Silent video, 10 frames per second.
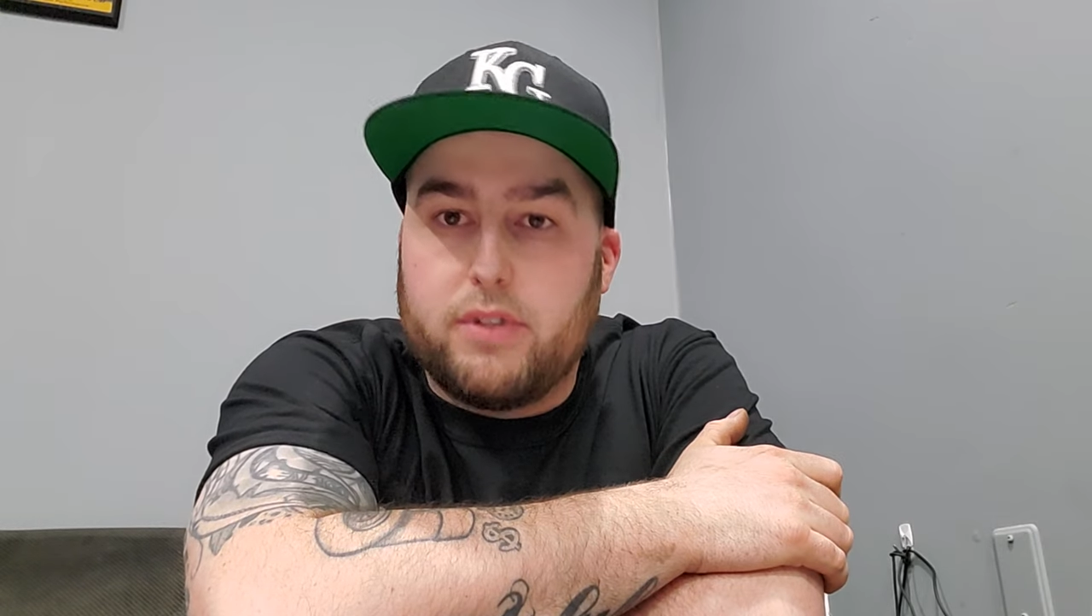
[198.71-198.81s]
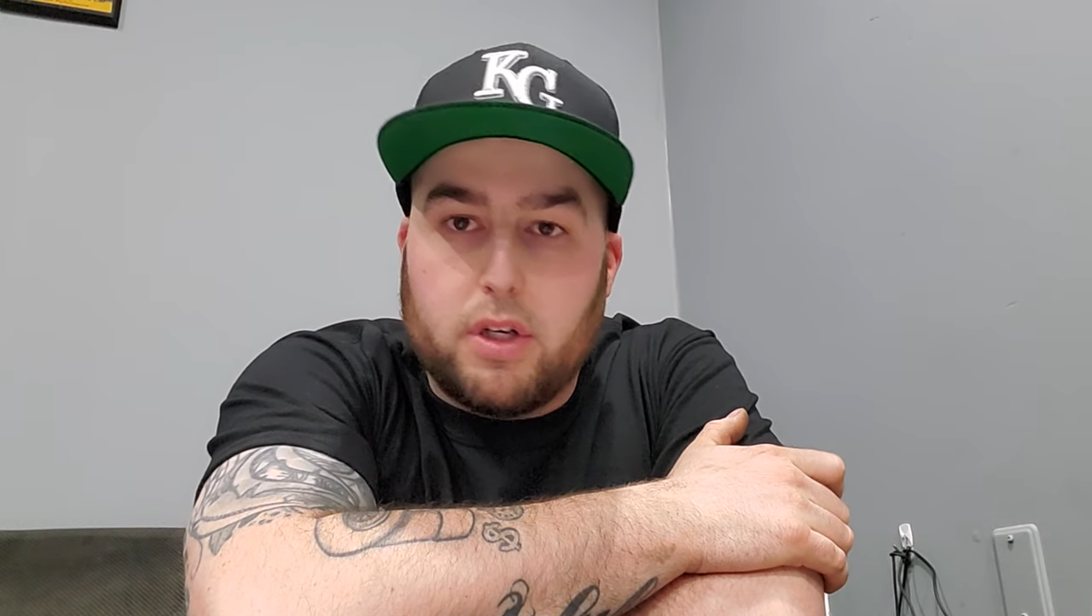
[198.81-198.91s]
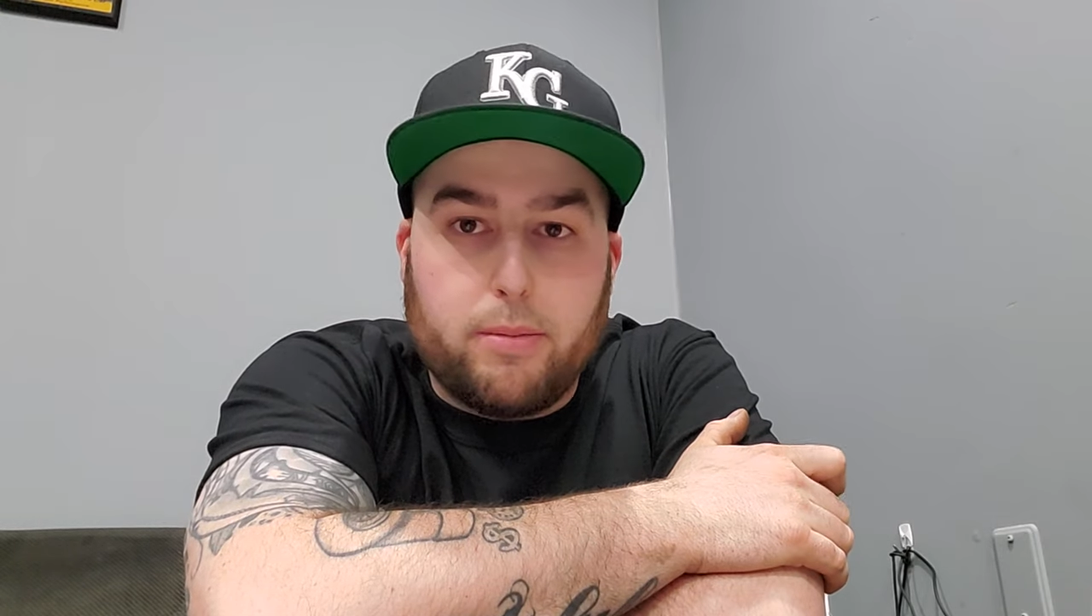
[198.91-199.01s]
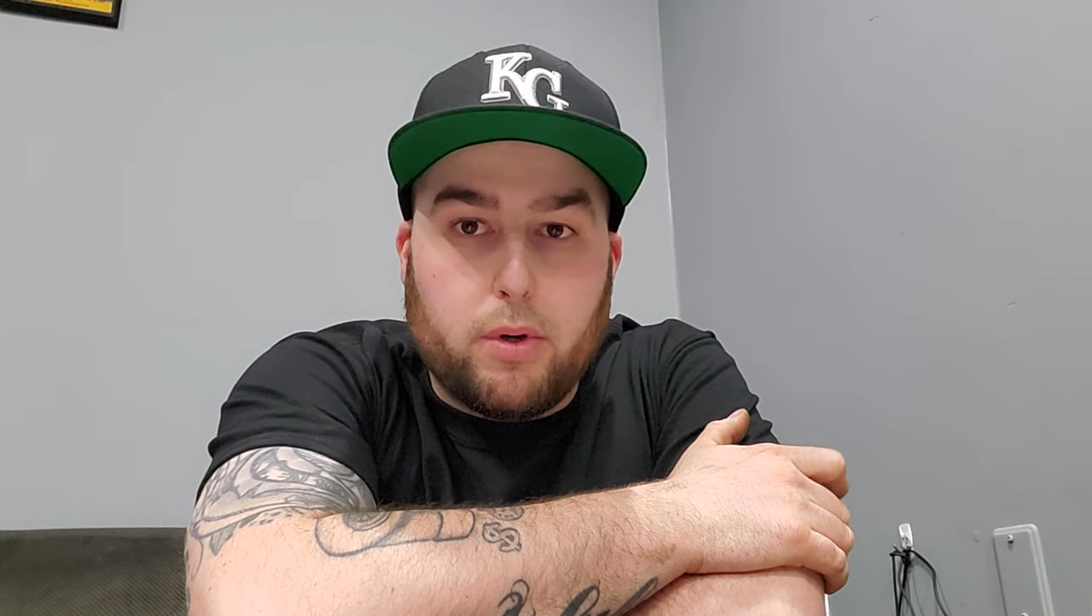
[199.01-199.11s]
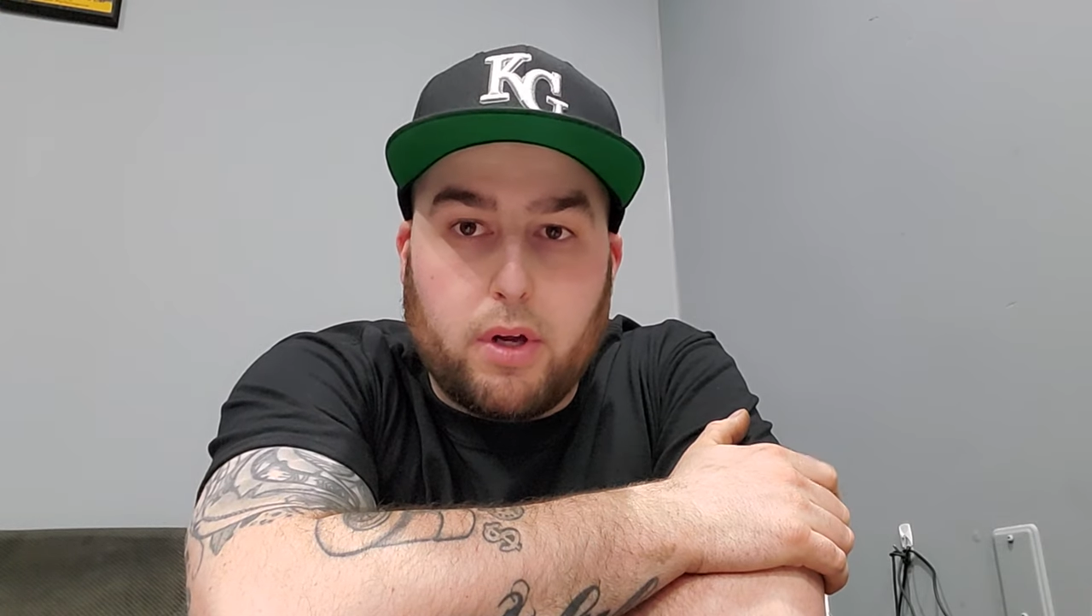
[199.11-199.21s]

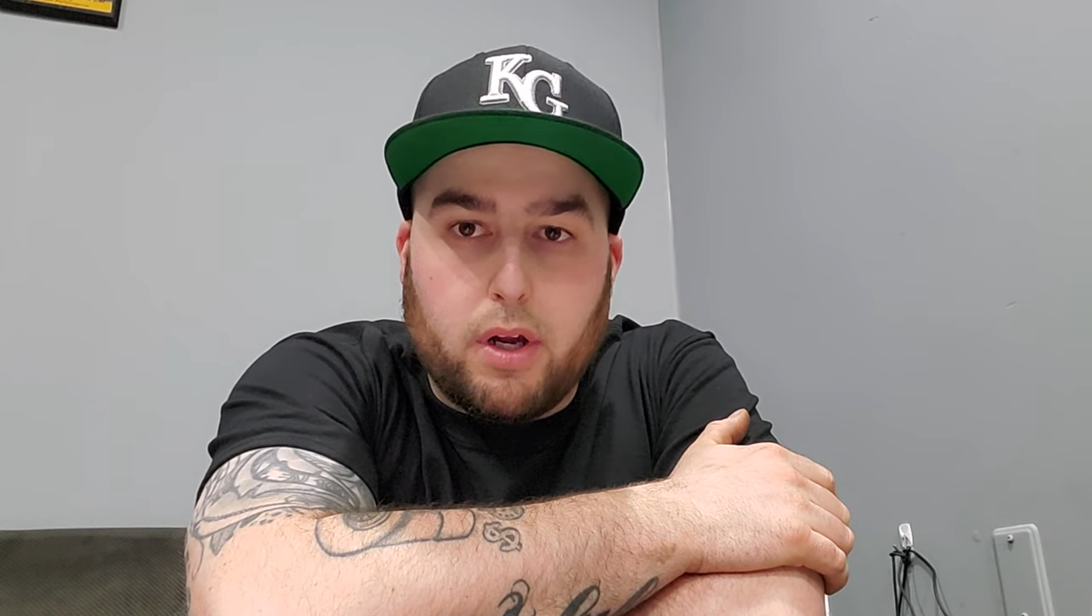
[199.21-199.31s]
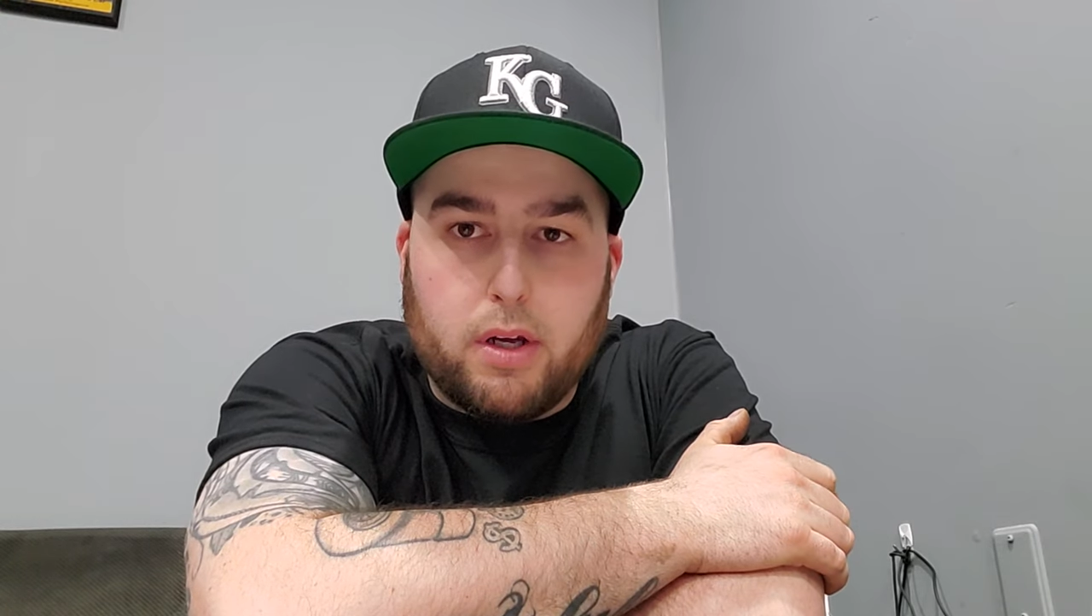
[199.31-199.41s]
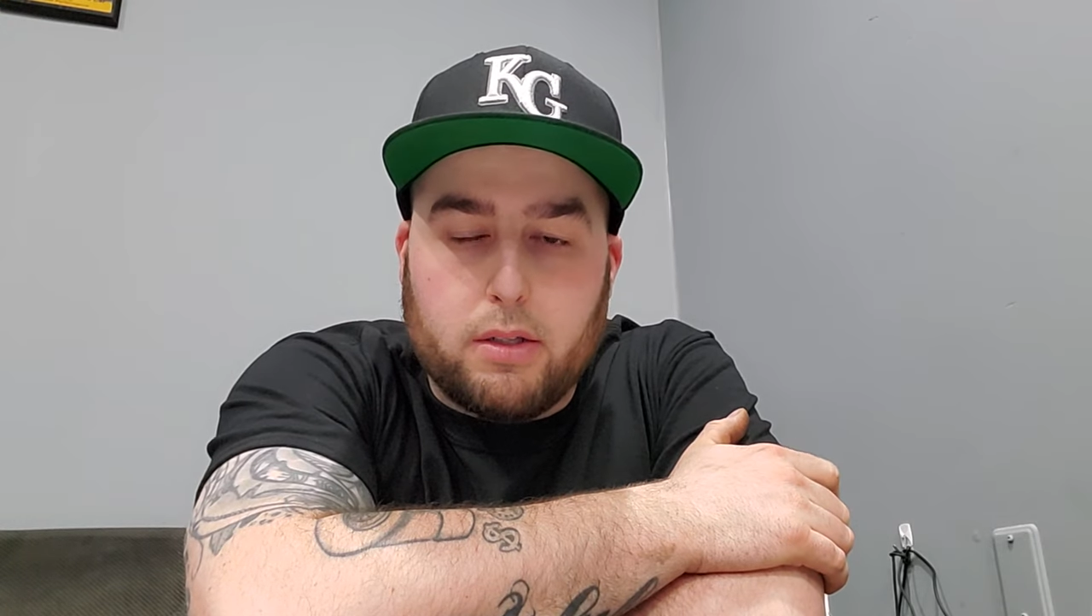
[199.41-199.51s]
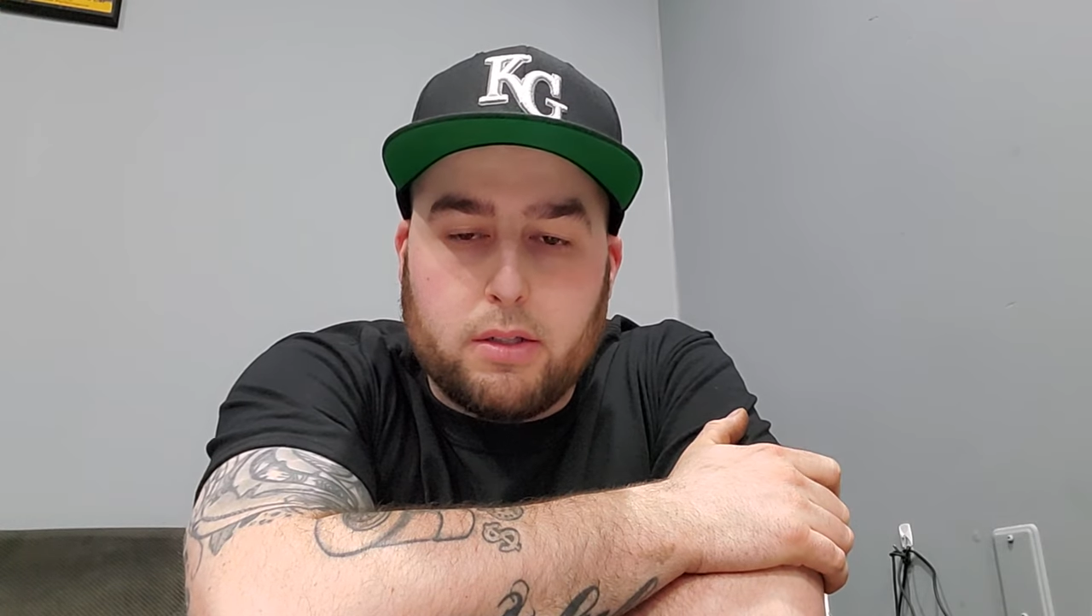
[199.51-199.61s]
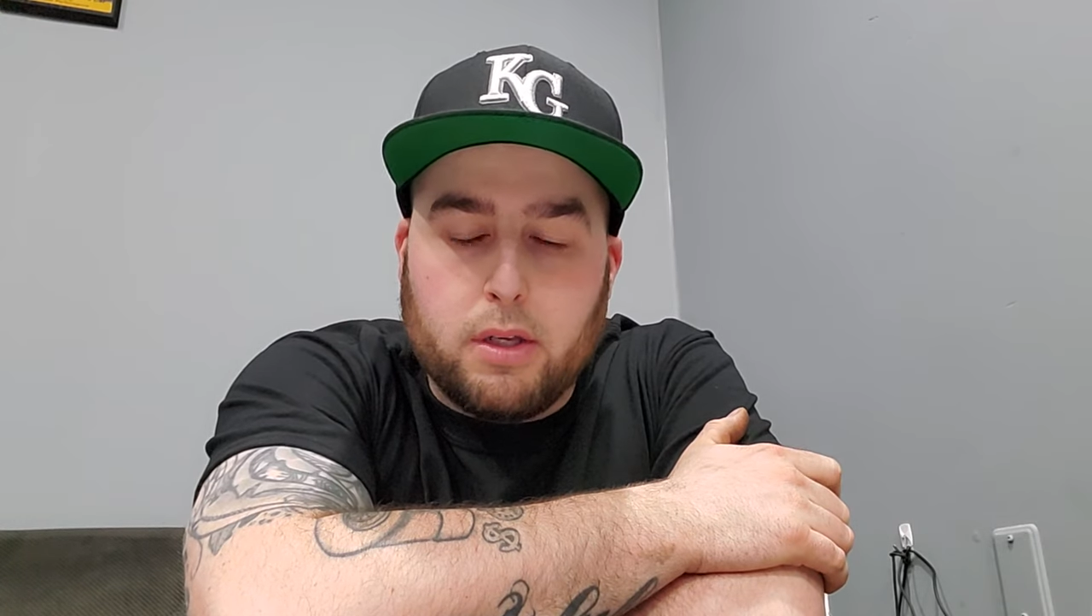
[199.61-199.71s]
turbo
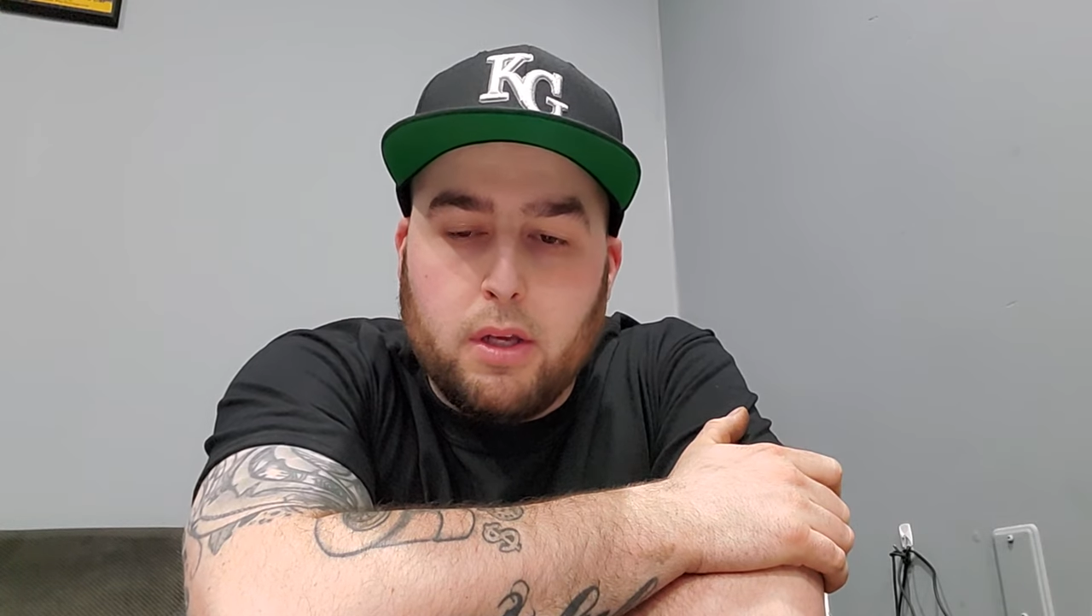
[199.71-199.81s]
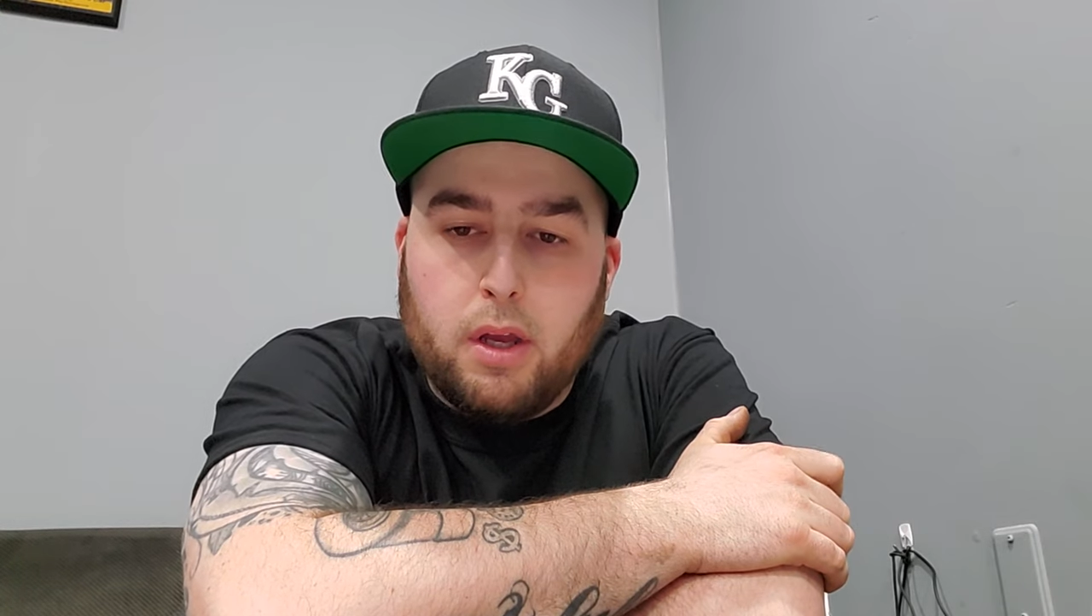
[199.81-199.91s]
cars,